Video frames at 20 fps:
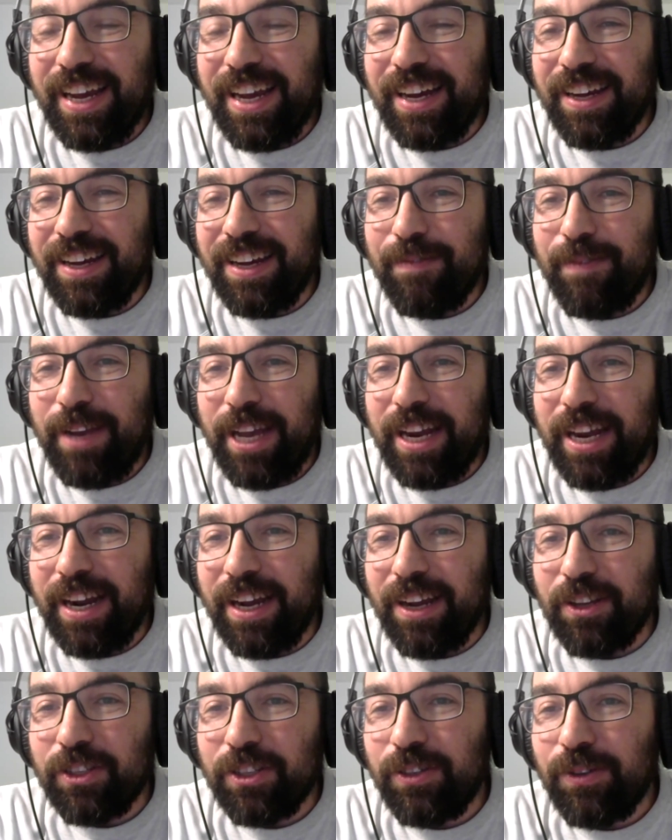And
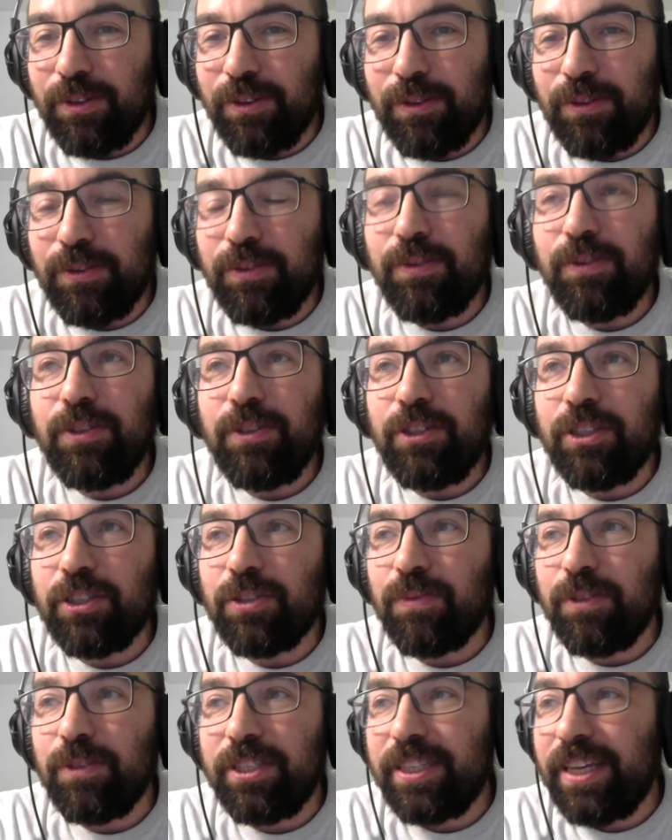I also
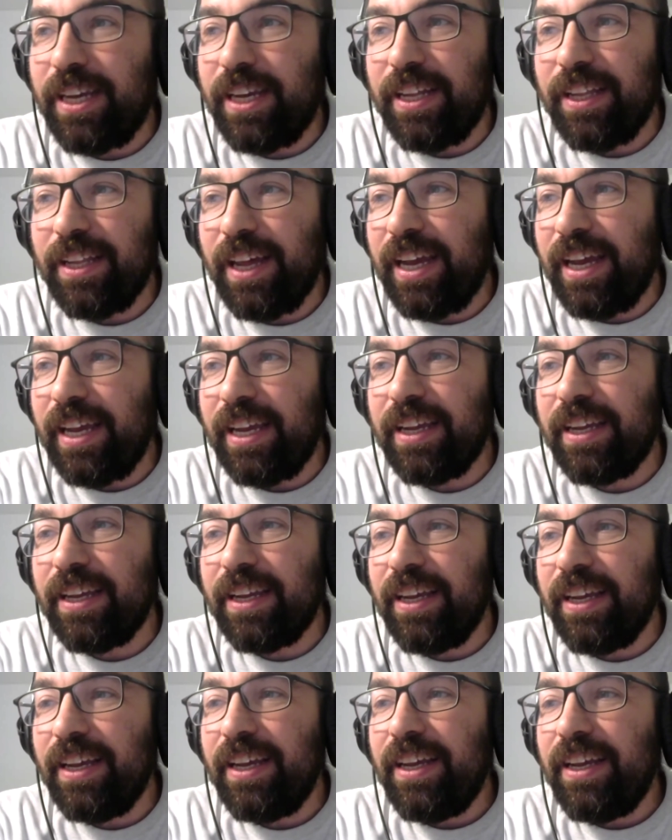just would say
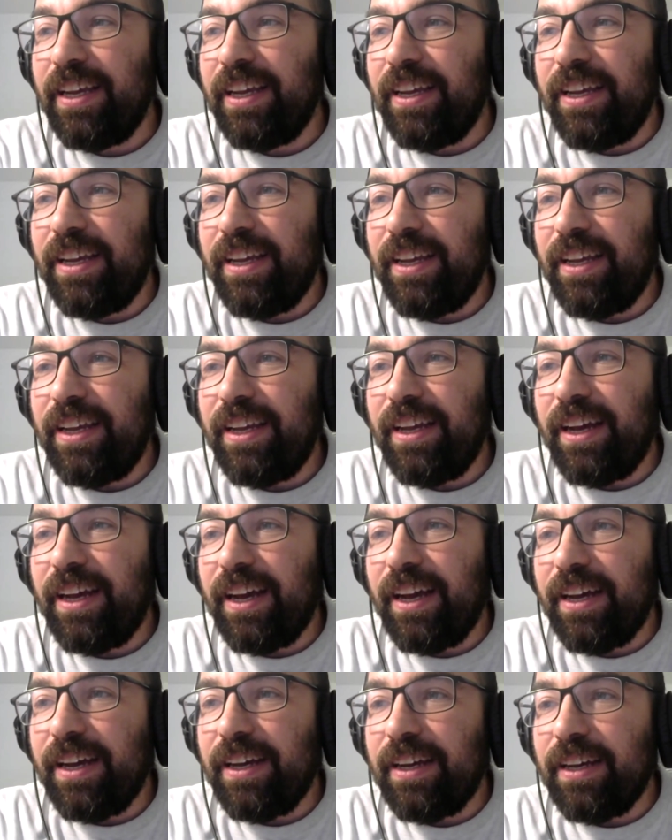like
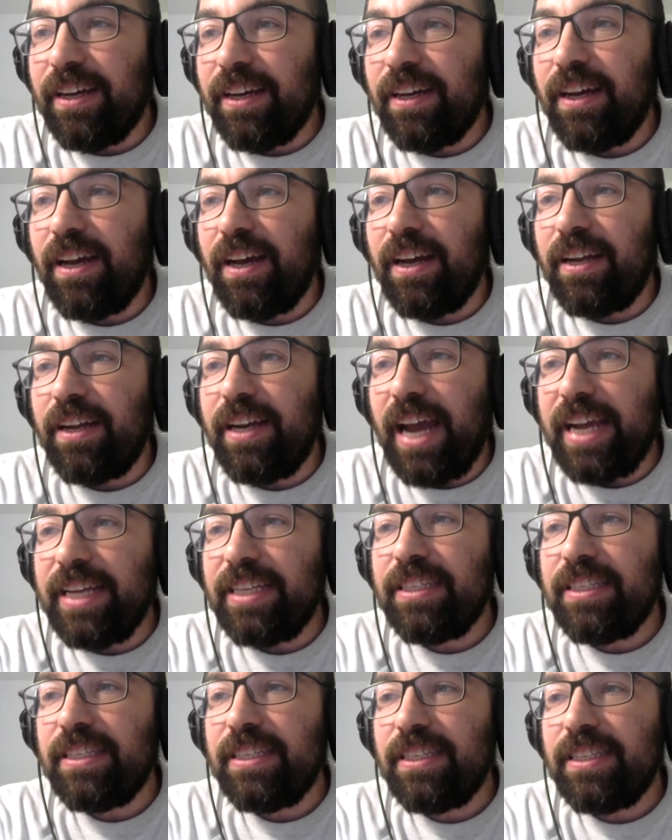a
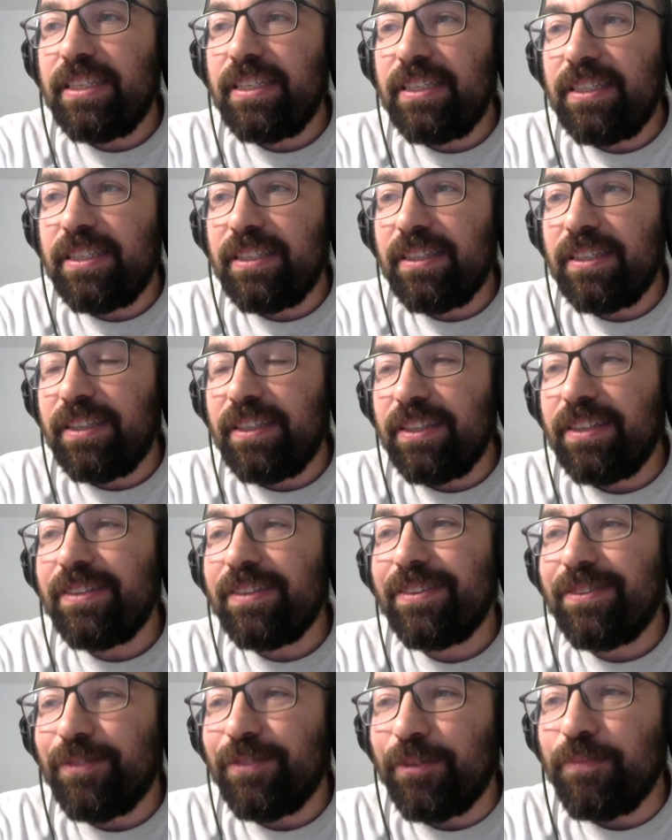nice
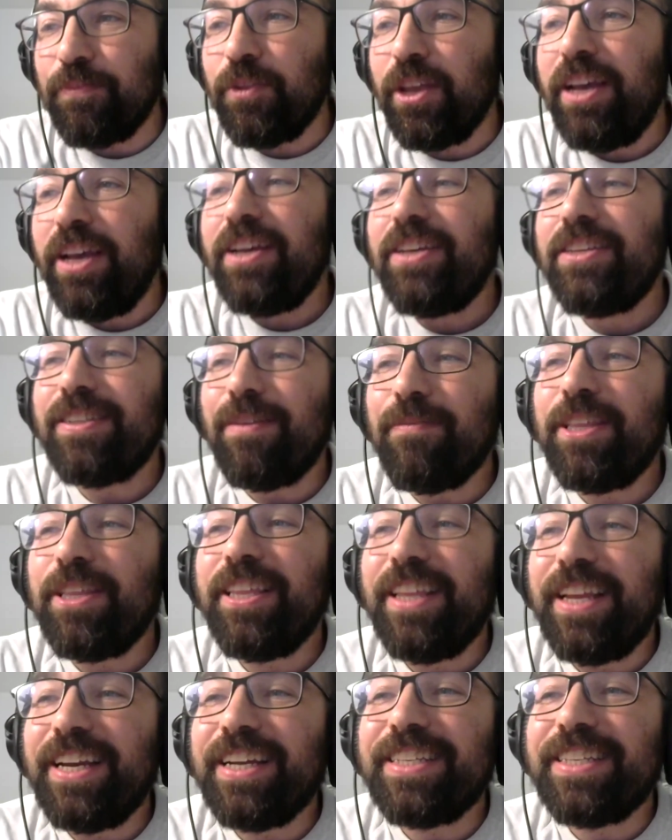well,
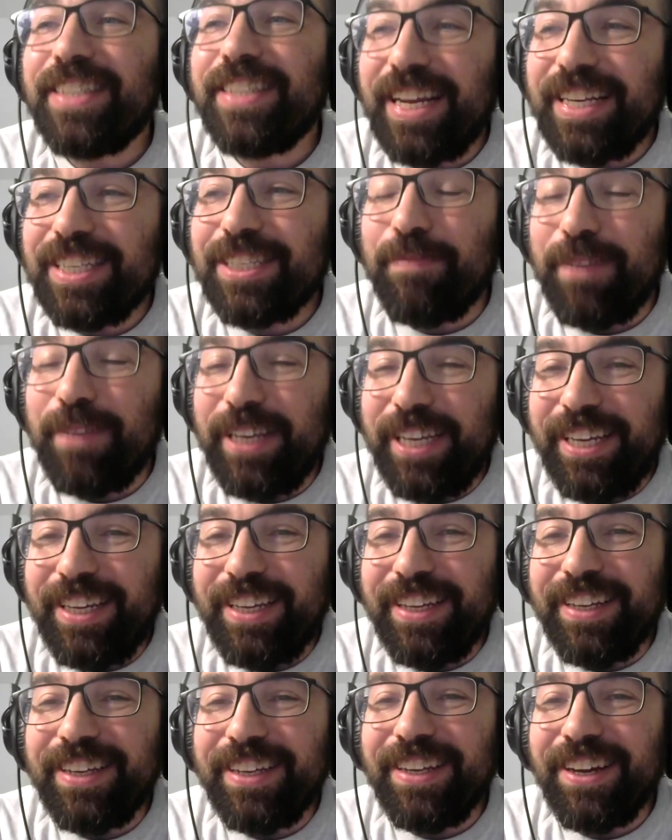something that excites
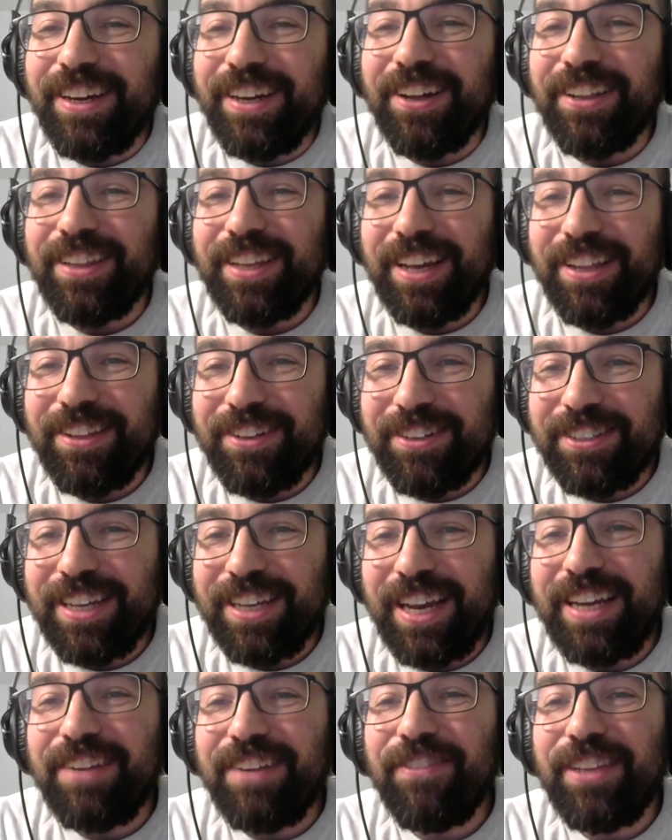me on the other
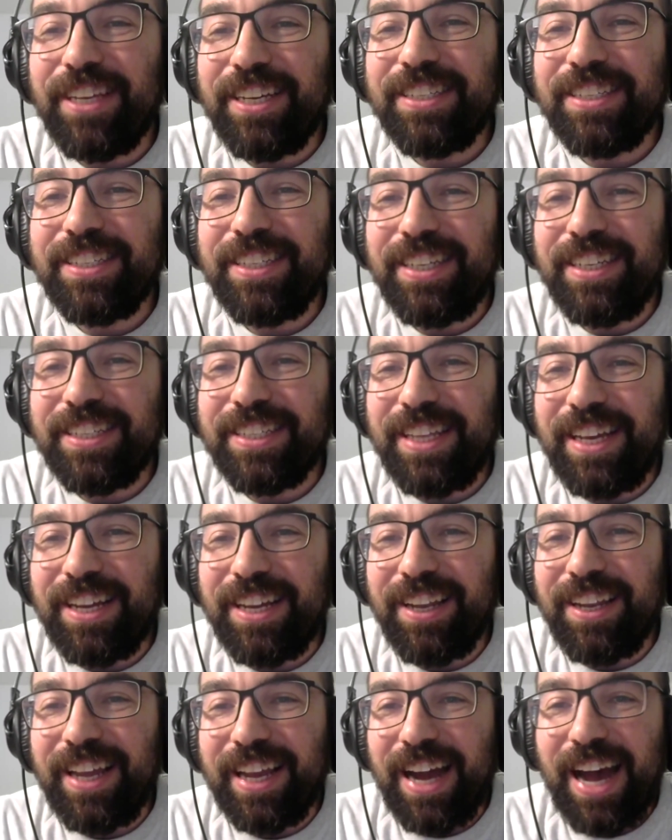side of this is
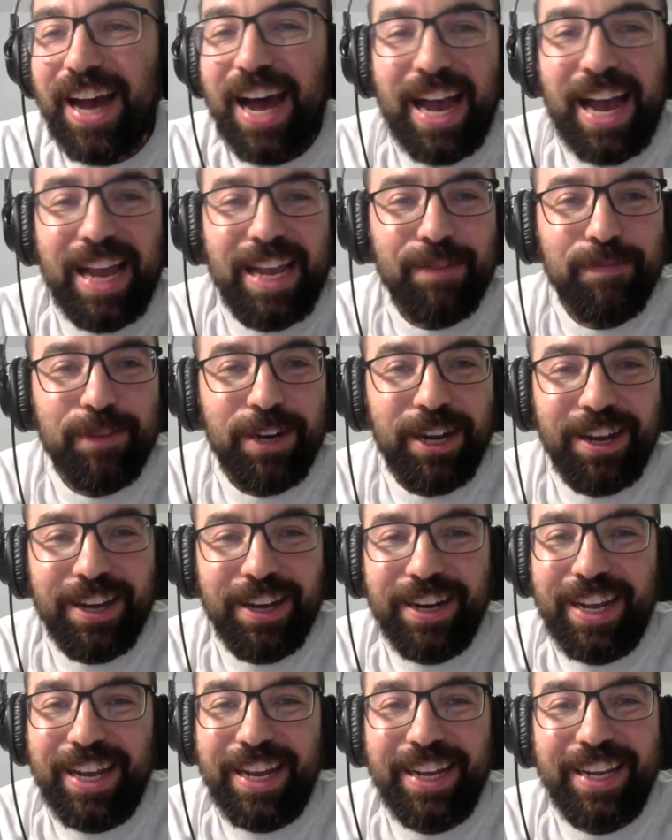that like I am
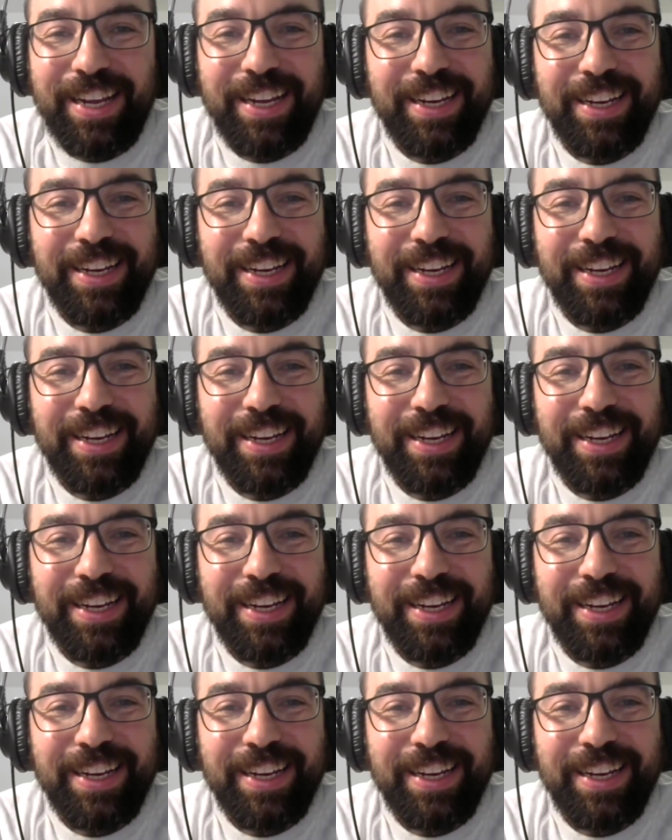not